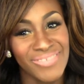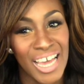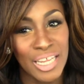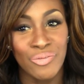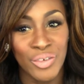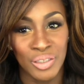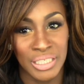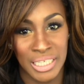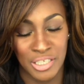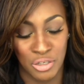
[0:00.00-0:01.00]
I didn't feel
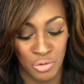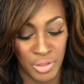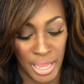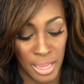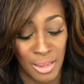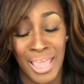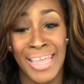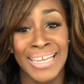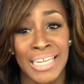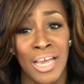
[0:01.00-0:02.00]
the need to do that.
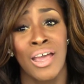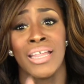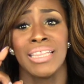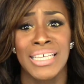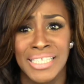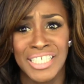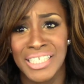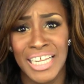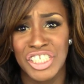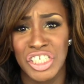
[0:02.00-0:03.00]
And these things
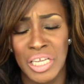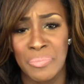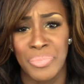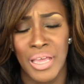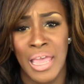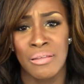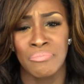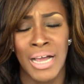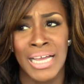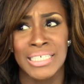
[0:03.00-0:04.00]
are not cheap. At
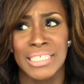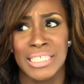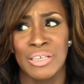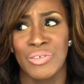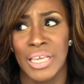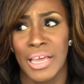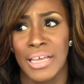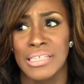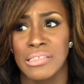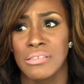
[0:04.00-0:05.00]
my
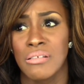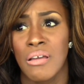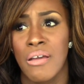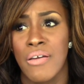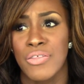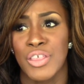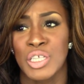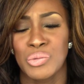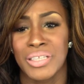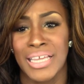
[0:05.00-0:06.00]
CVS,
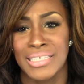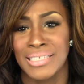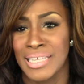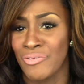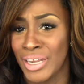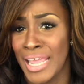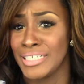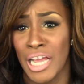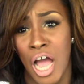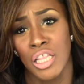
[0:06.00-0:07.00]
these were like $7,
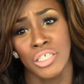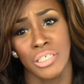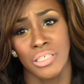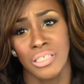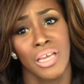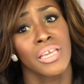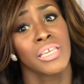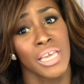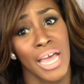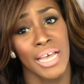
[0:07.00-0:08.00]
$8.
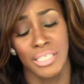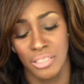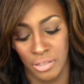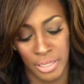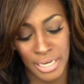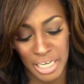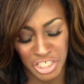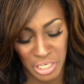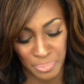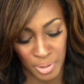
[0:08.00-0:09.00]
Yes, so they're not
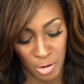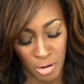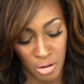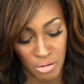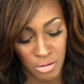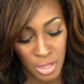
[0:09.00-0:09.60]
cheap at all.